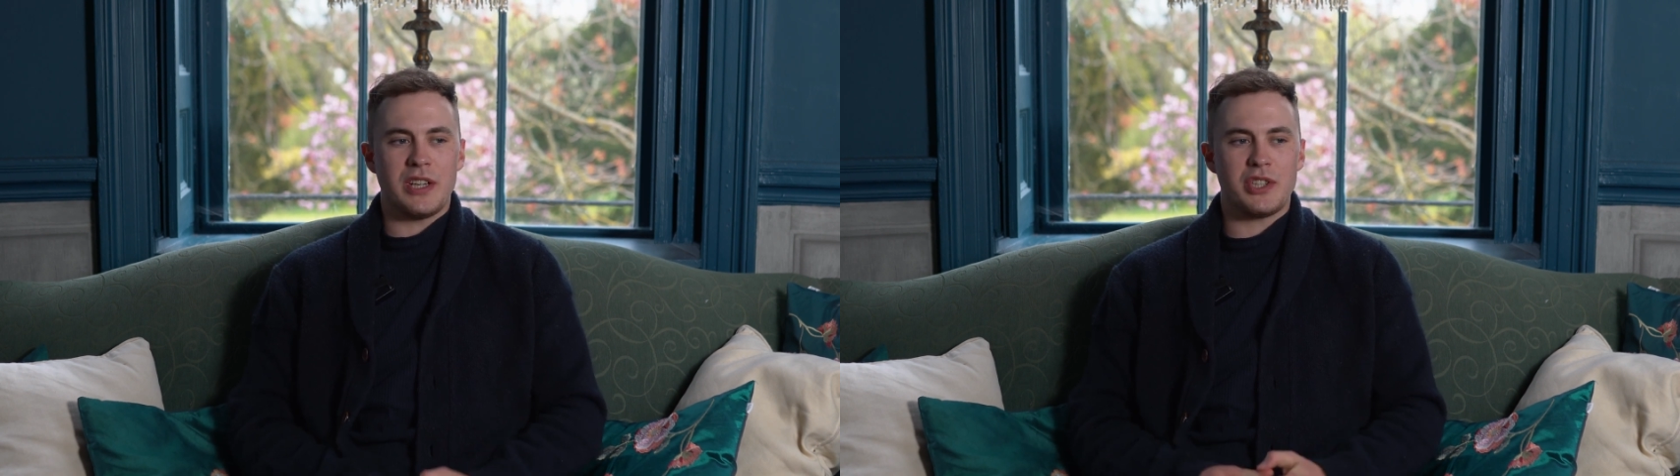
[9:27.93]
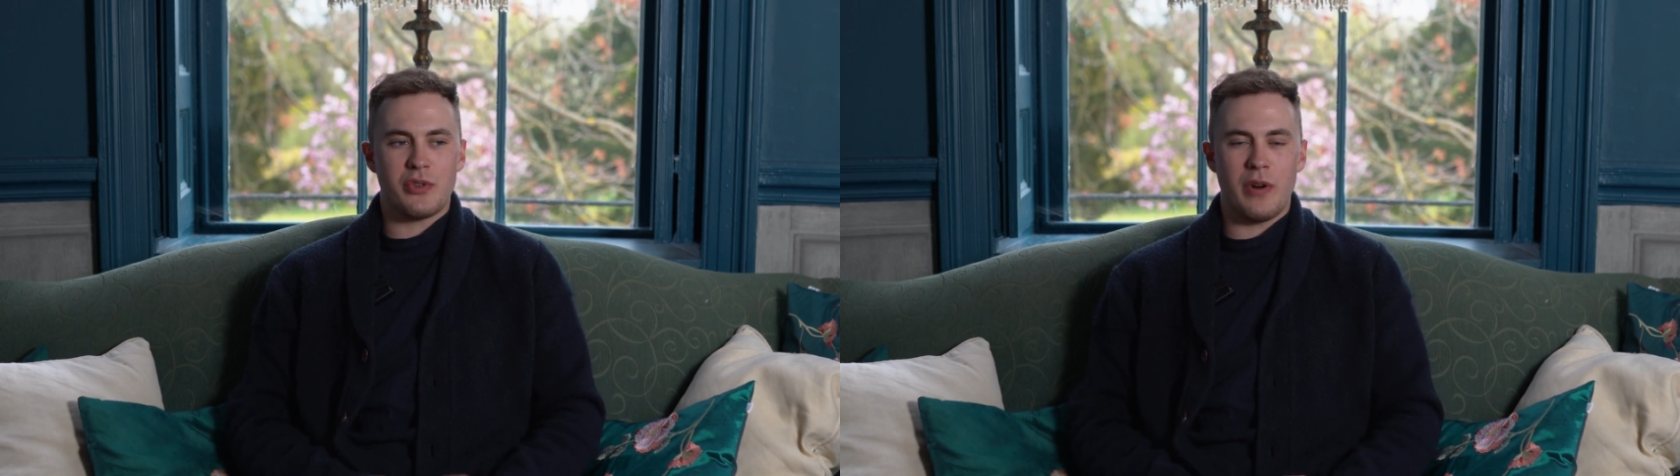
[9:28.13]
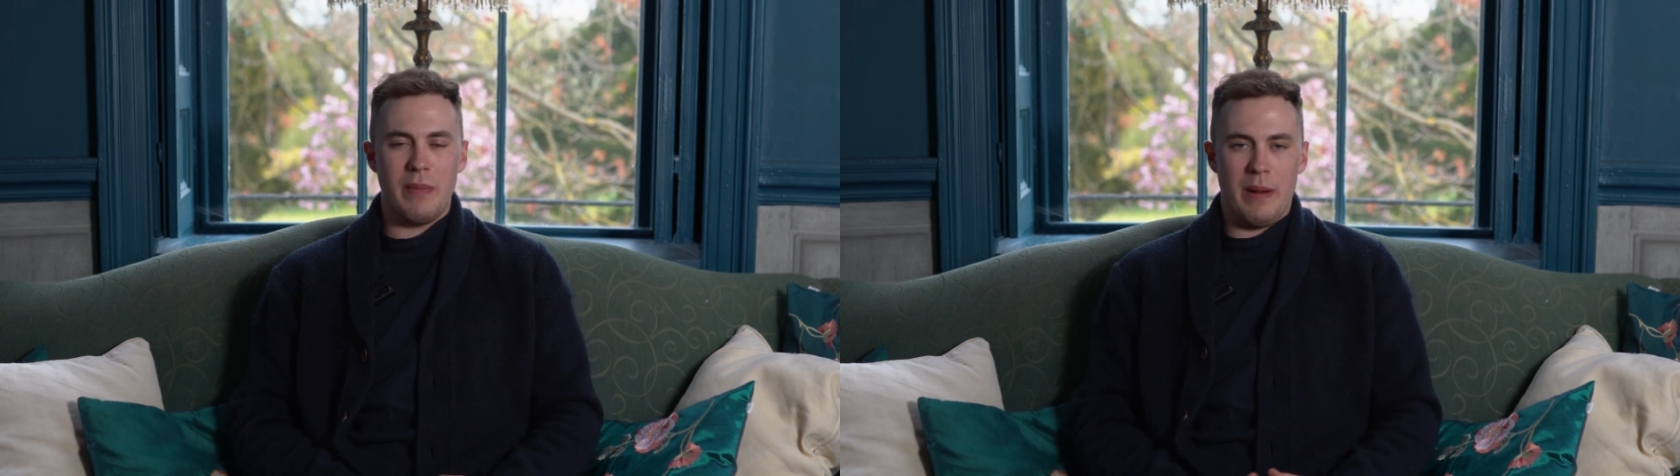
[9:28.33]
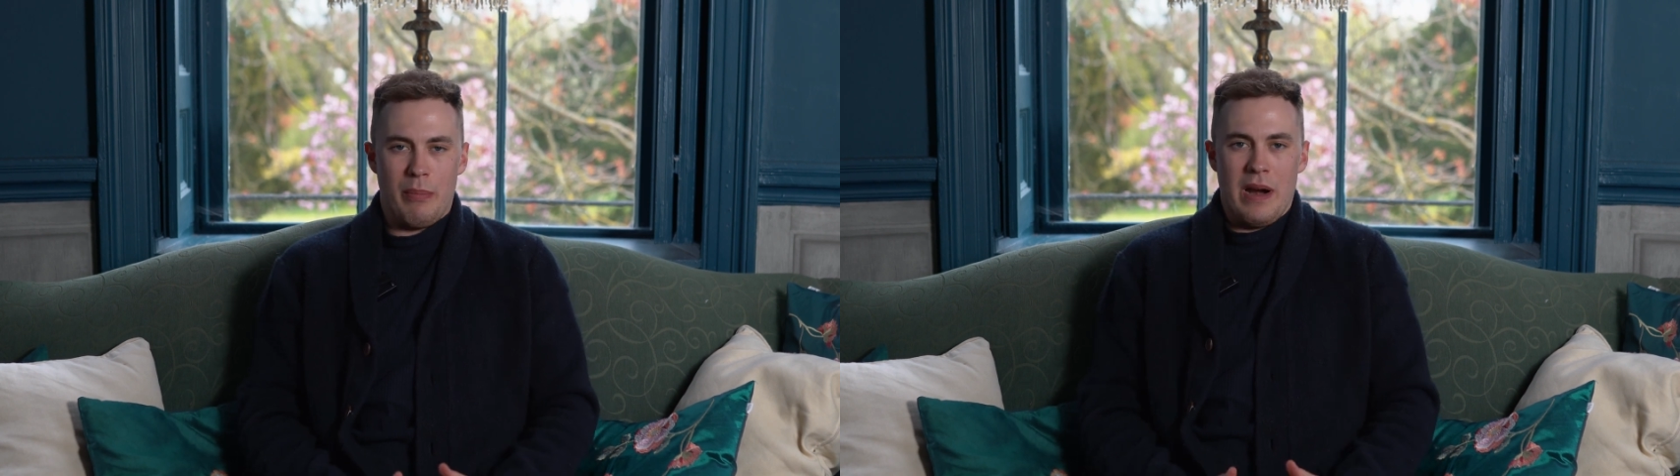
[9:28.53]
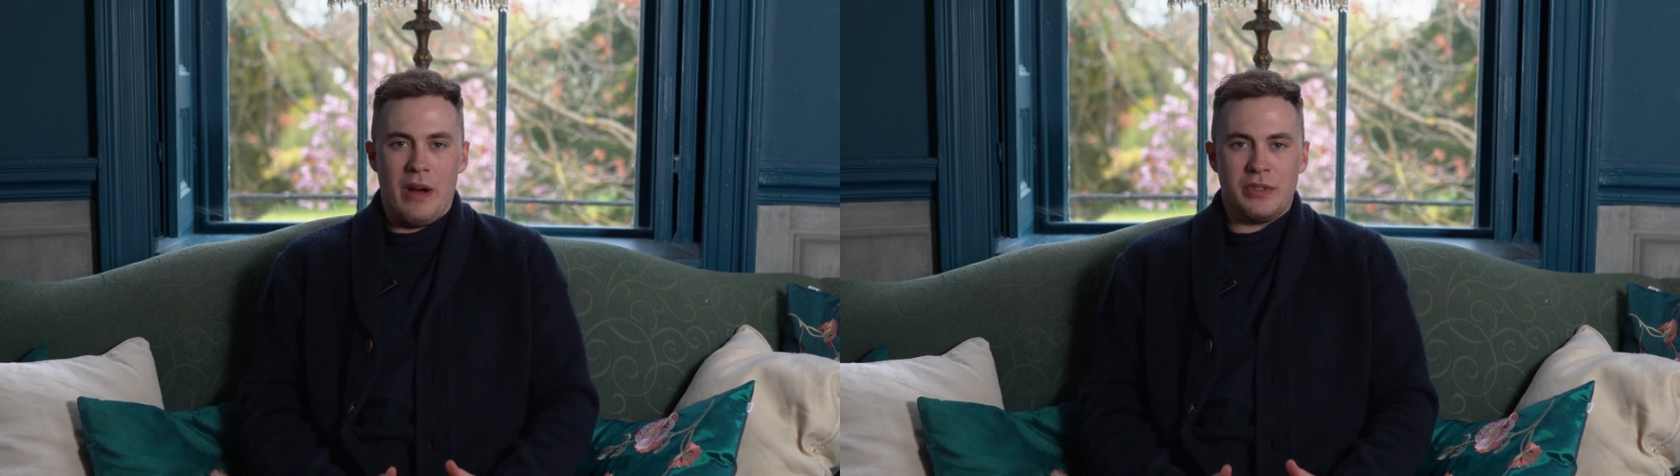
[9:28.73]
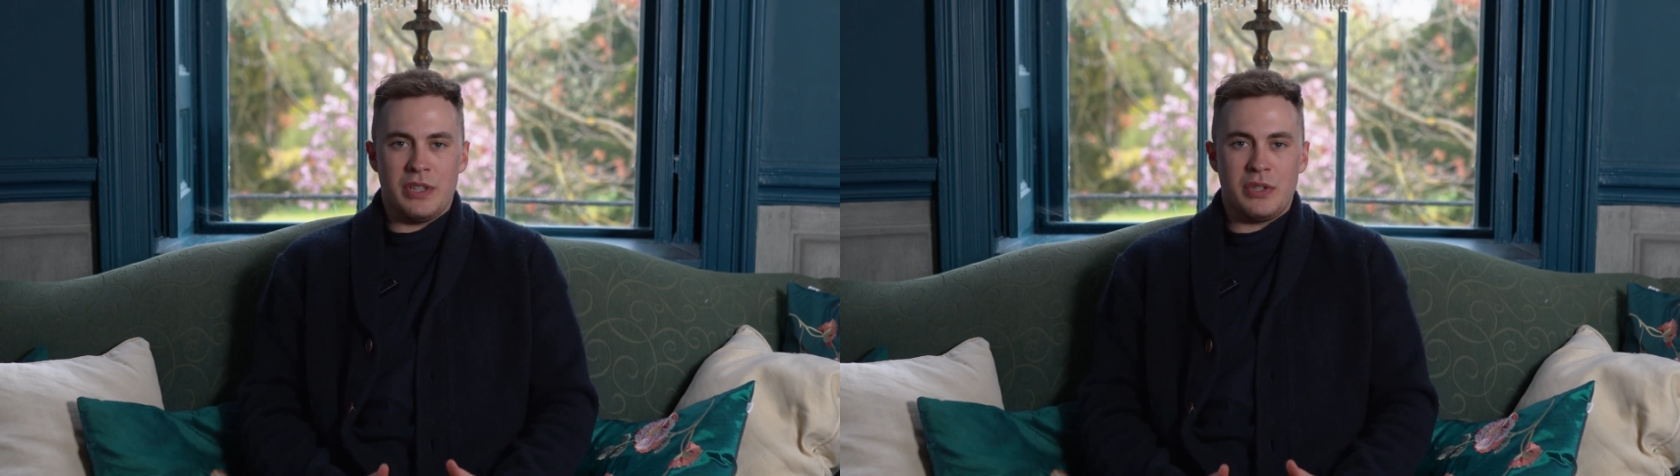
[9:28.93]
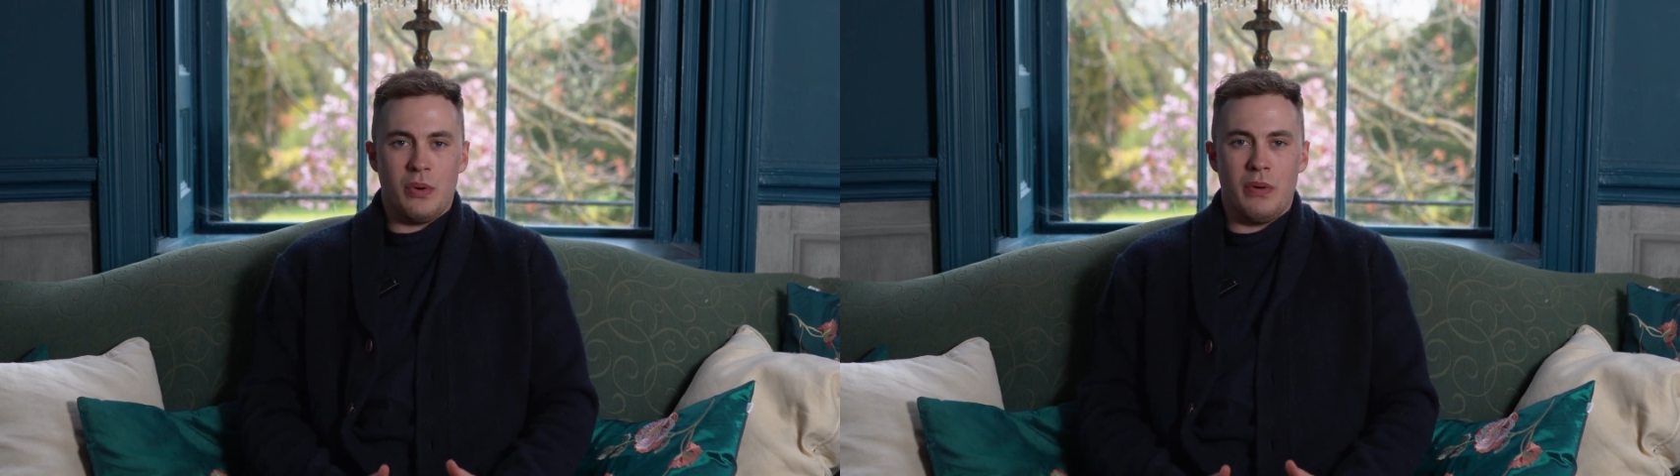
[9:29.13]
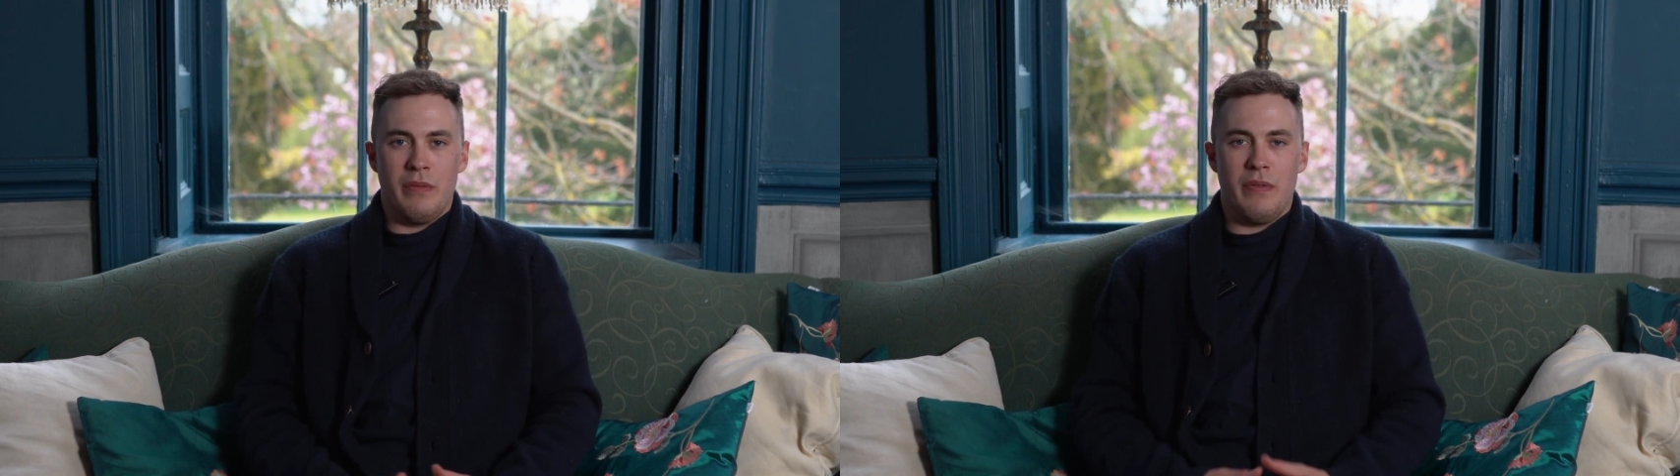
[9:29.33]
extremely proud to
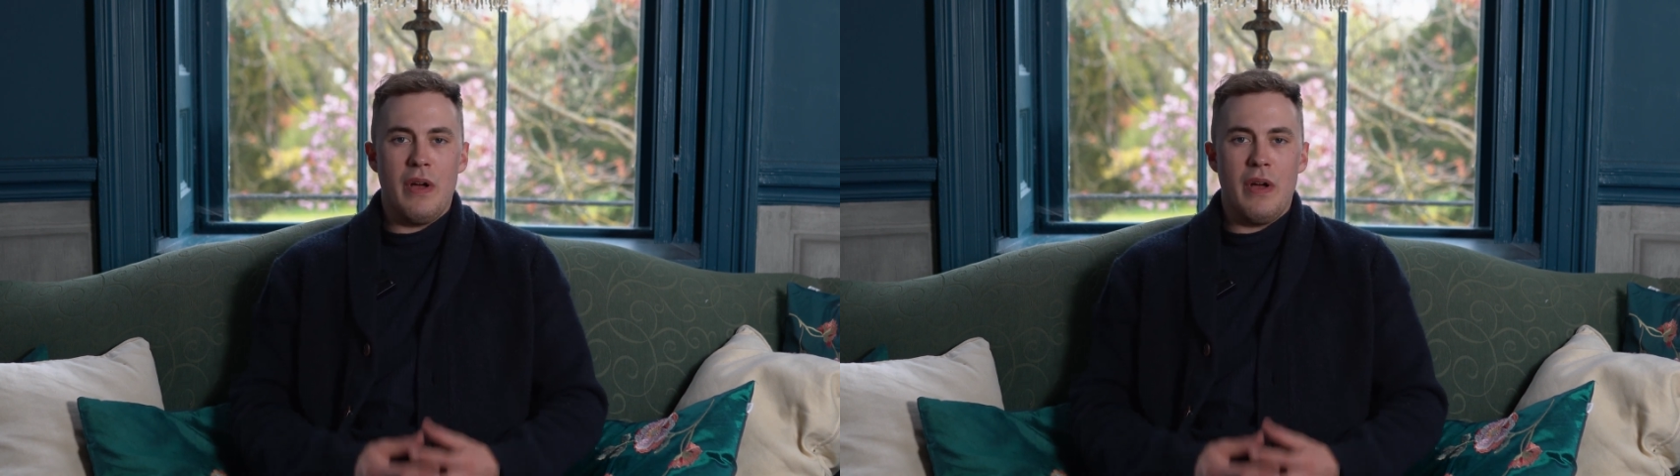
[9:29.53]
sort of